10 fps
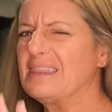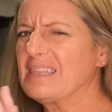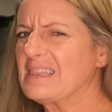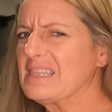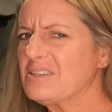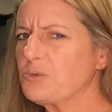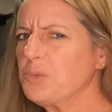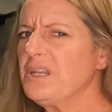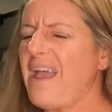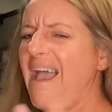that this
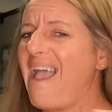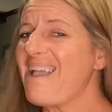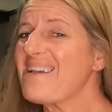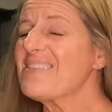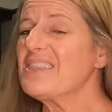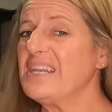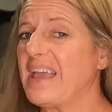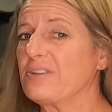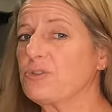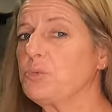one and the
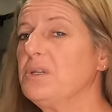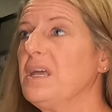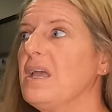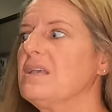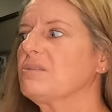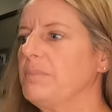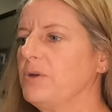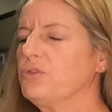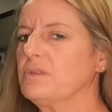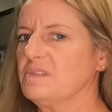next one is
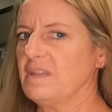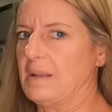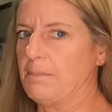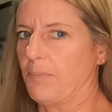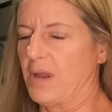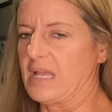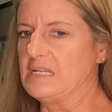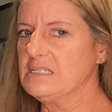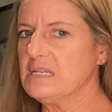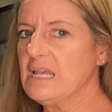both the same
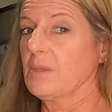brand.